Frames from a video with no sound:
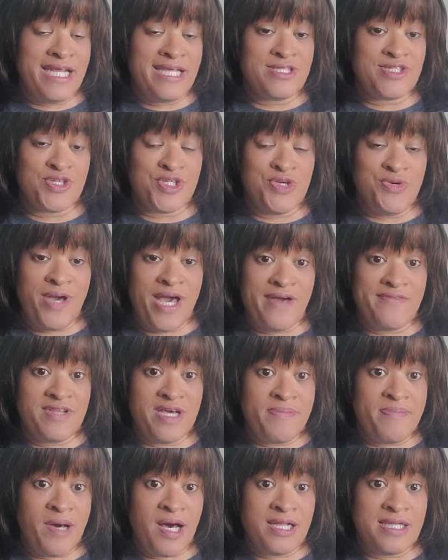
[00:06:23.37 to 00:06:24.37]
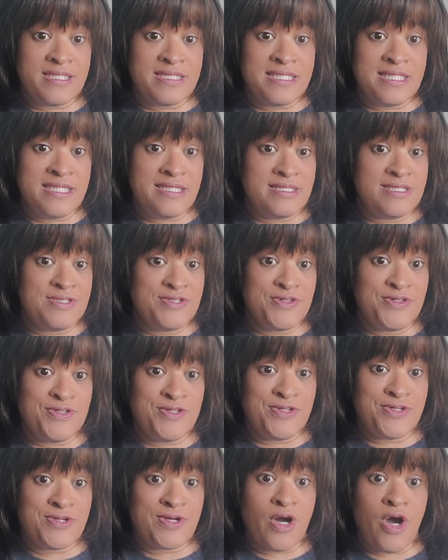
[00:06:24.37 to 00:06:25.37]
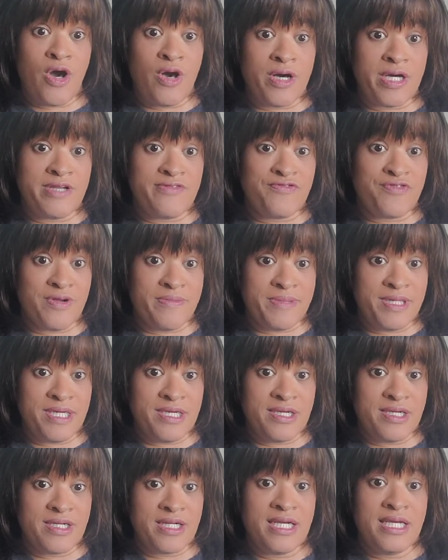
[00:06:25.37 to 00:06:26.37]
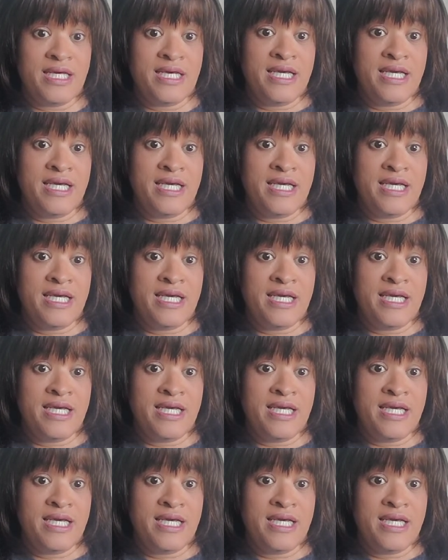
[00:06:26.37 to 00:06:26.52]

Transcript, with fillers: And so you have that policy until you're gone from here.